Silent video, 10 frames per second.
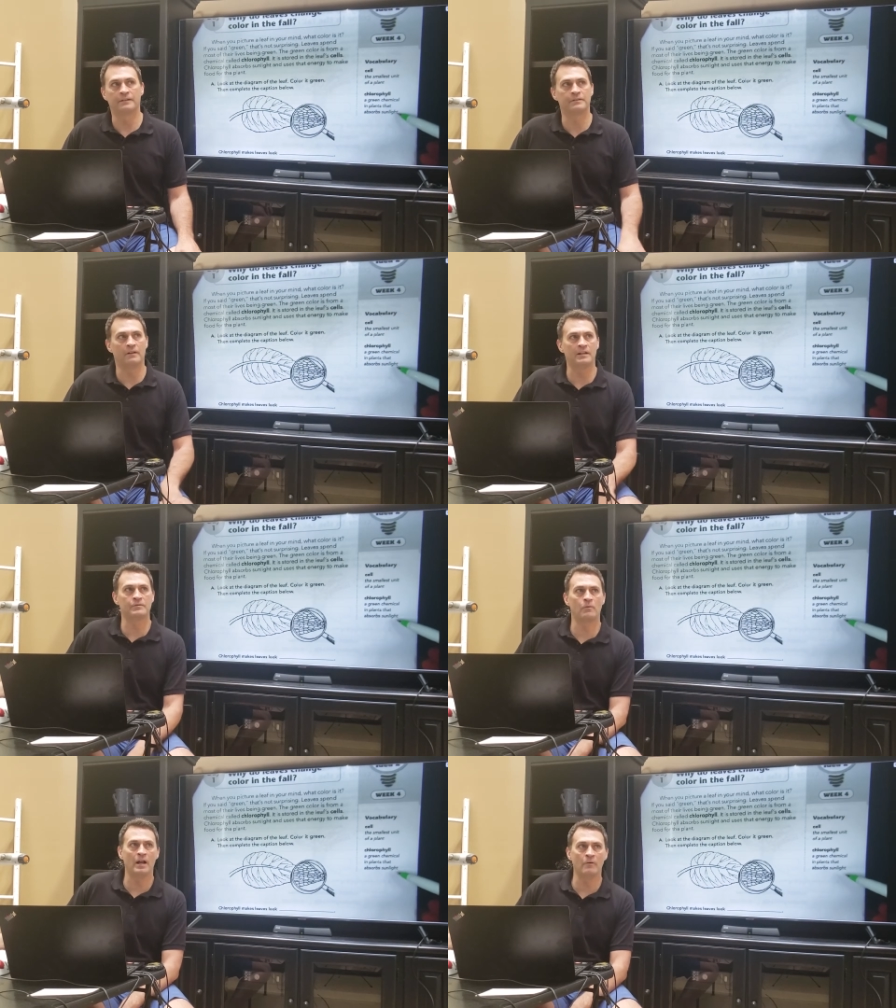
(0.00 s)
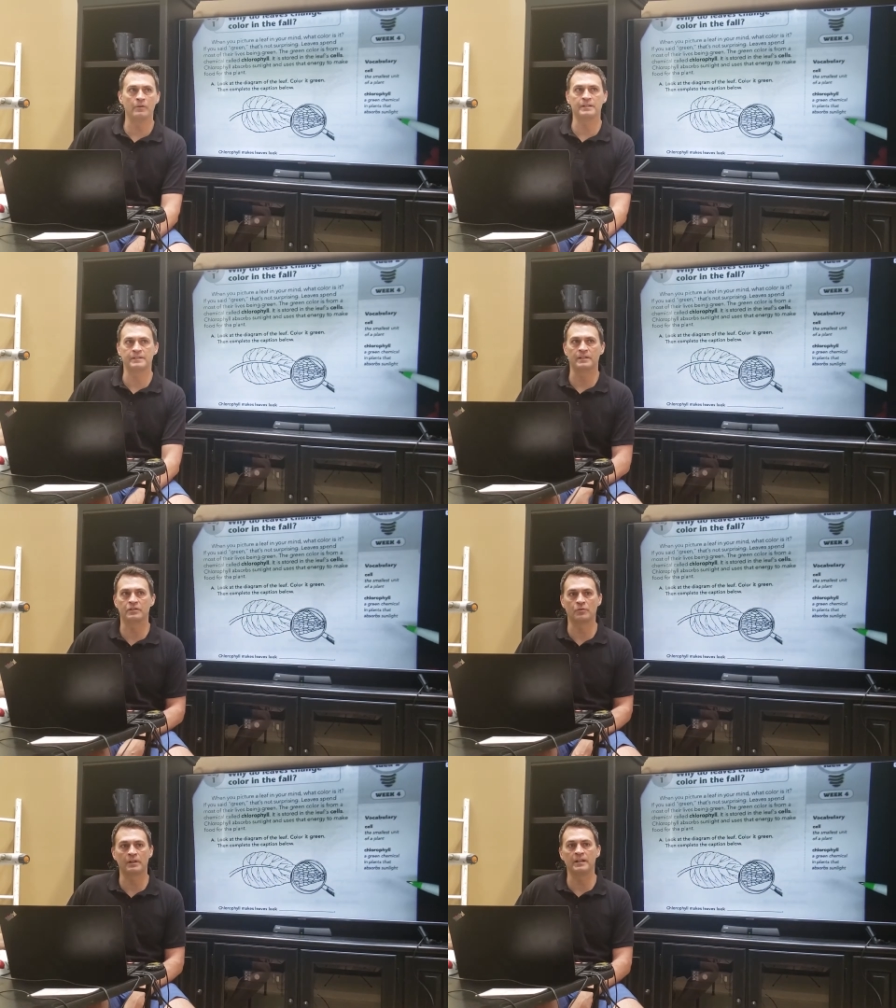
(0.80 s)
So that's why we see
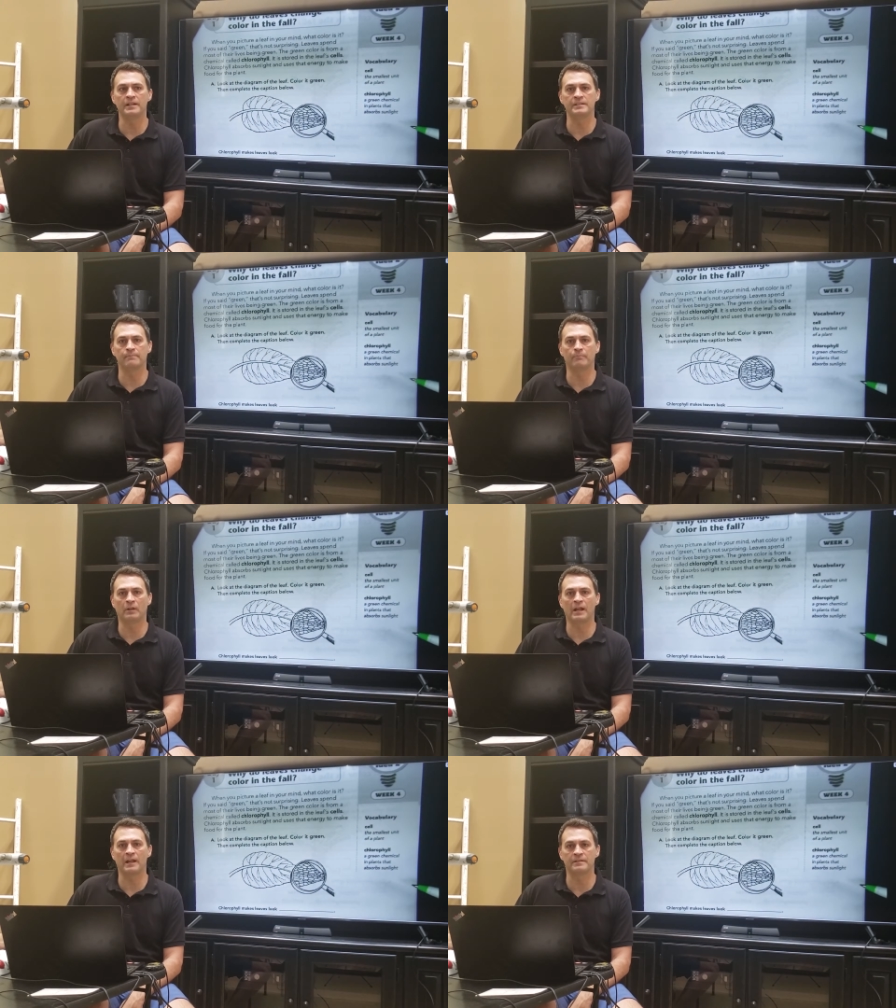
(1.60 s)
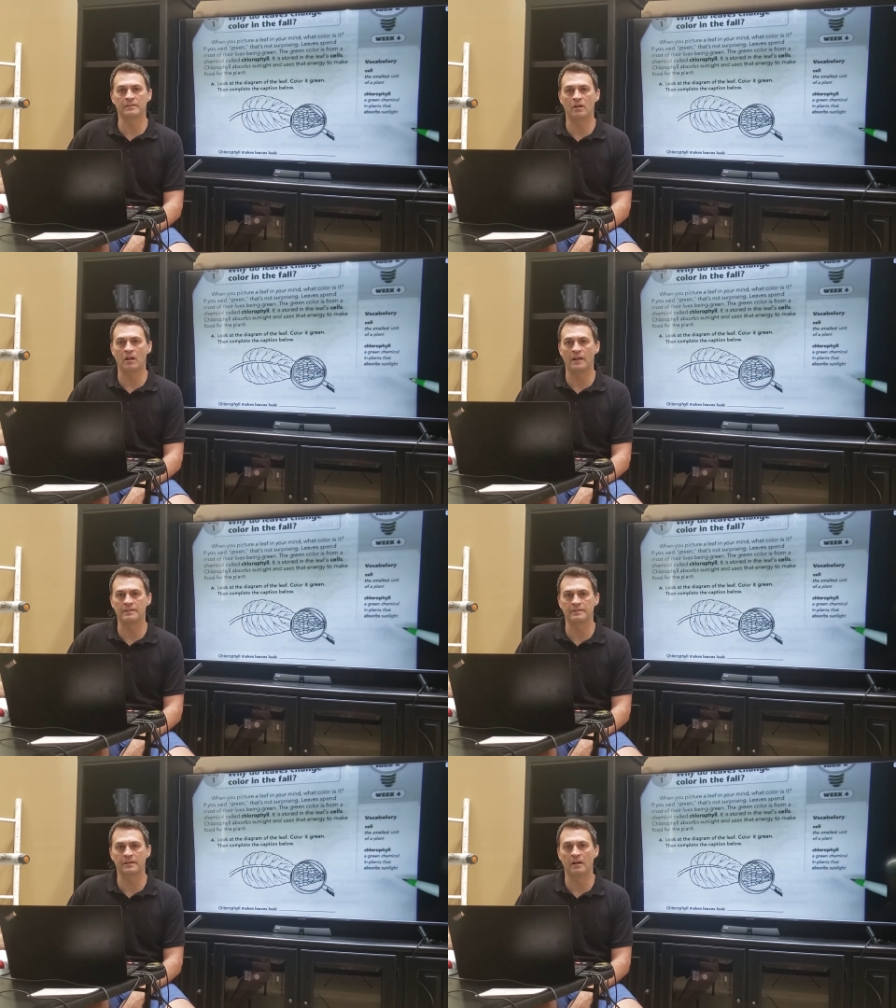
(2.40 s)
trees and plants and all that
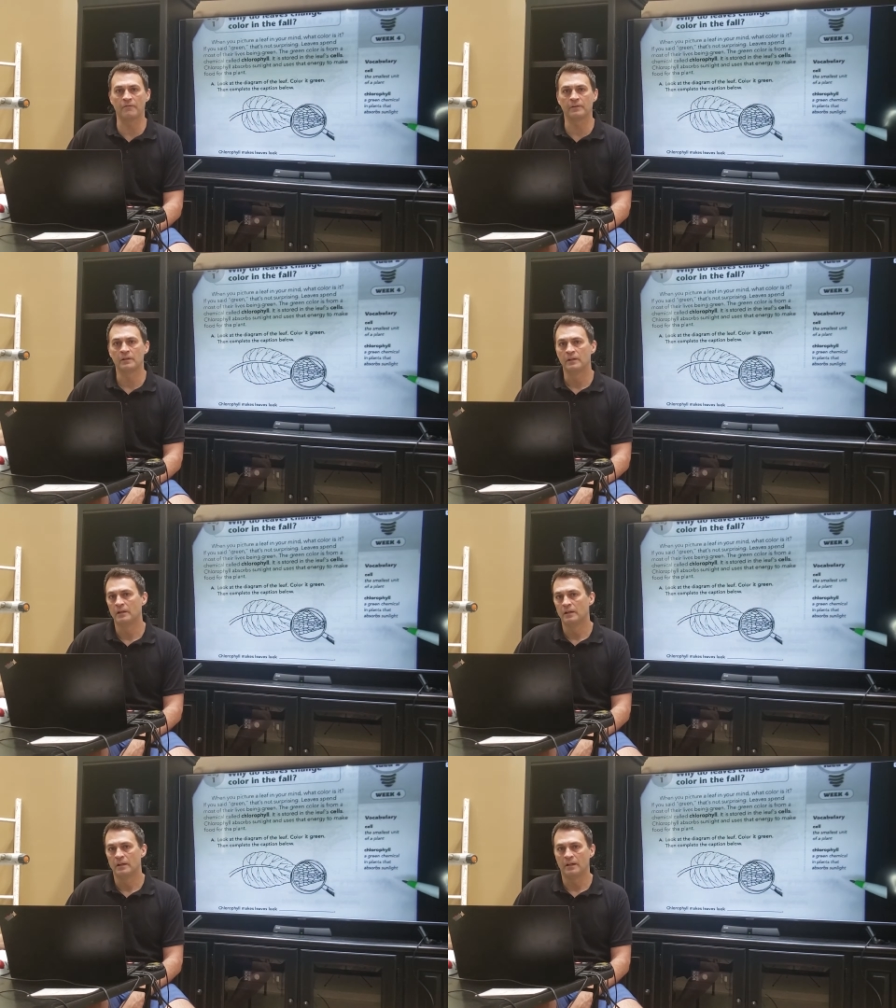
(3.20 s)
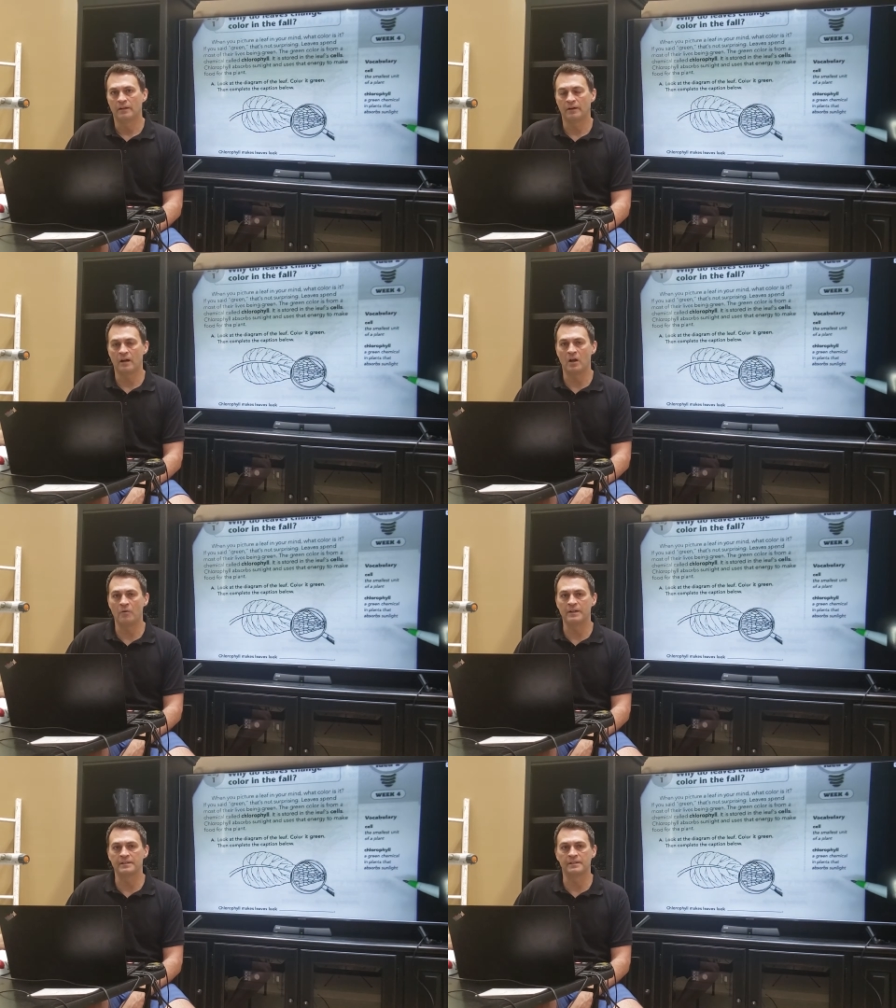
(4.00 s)
stuff. They're
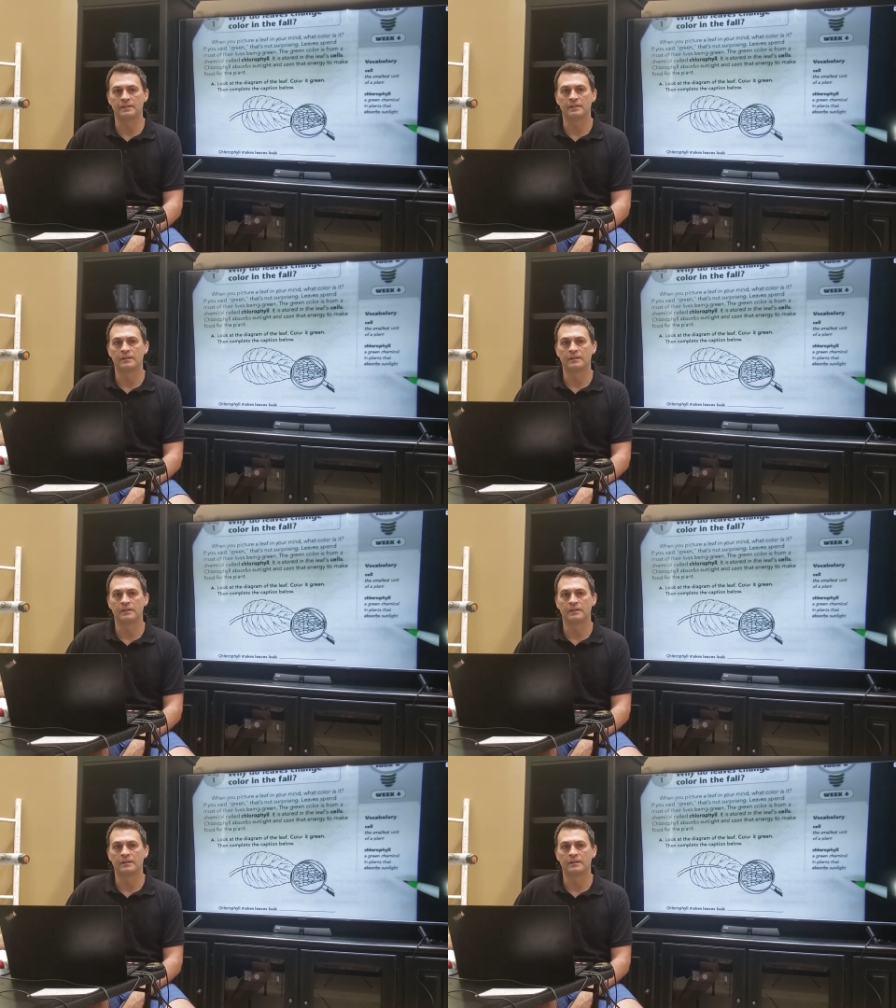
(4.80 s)
always